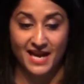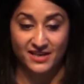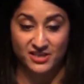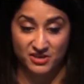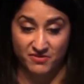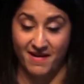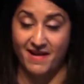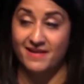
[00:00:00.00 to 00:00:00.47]

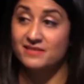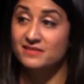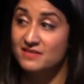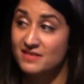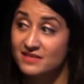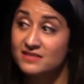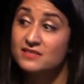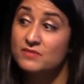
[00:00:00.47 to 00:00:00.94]
and UX
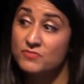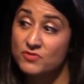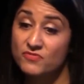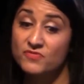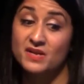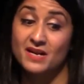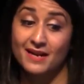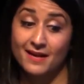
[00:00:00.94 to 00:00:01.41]
needs to
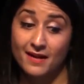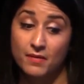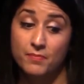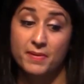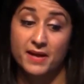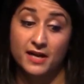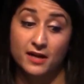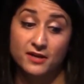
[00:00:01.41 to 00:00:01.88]
move in a little
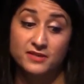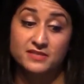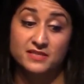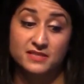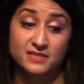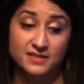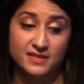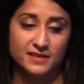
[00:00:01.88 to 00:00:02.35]
bit
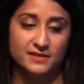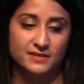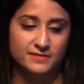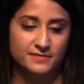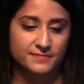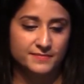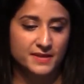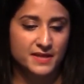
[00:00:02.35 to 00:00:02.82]
closer
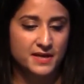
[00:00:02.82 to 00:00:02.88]
still.